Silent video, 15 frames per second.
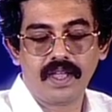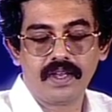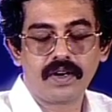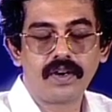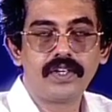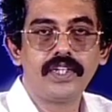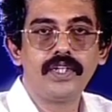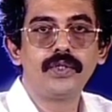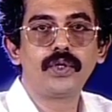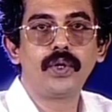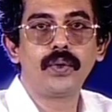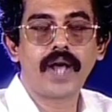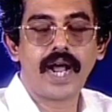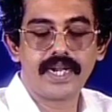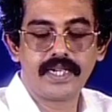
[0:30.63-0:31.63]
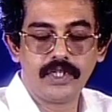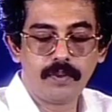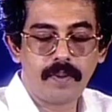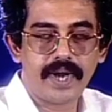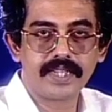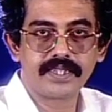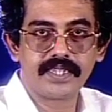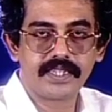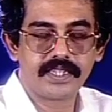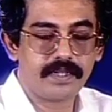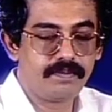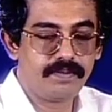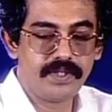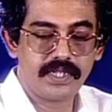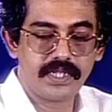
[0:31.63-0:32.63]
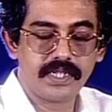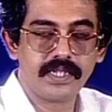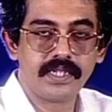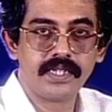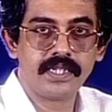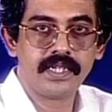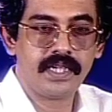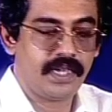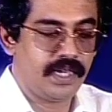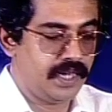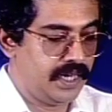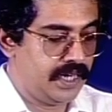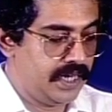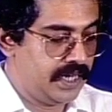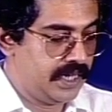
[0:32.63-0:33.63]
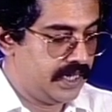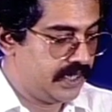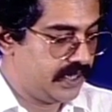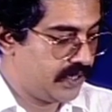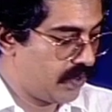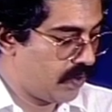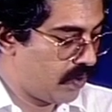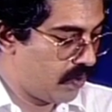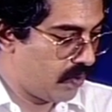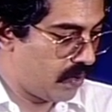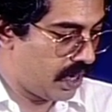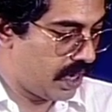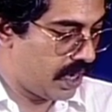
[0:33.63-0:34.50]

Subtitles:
continue to look at pneumatic systems. So,